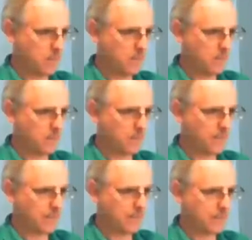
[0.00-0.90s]
at that,
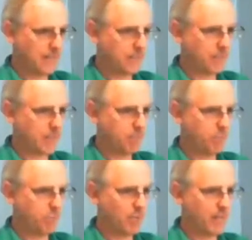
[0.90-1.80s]
sellotape as
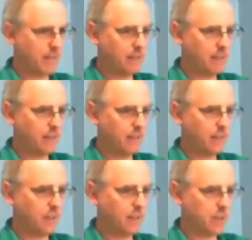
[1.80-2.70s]
well. We
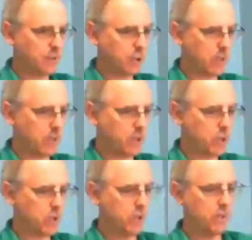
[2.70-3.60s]
get a charge
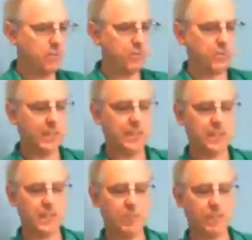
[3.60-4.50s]
from
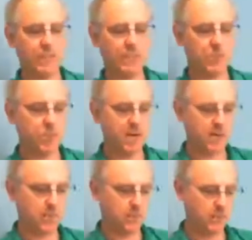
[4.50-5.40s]
sellotape, and that's part of
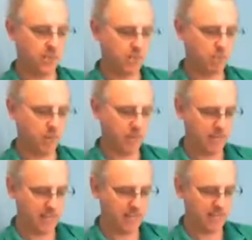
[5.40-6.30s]
the reason why
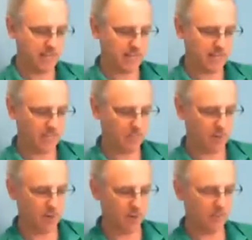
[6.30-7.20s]
sellotape
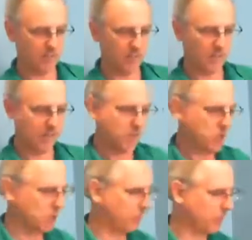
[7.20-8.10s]
often
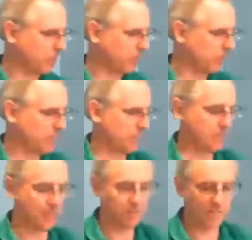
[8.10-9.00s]
doubles up on
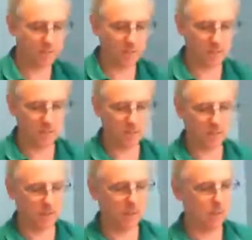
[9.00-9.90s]
itself and starts sticking
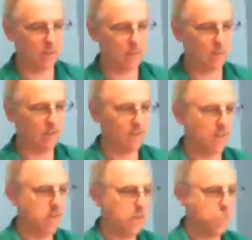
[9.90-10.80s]
to itself.
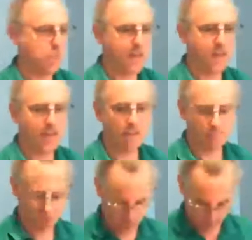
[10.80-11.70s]

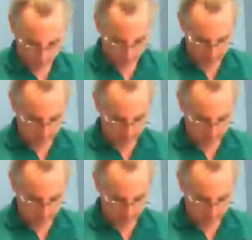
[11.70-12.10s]
Other things in the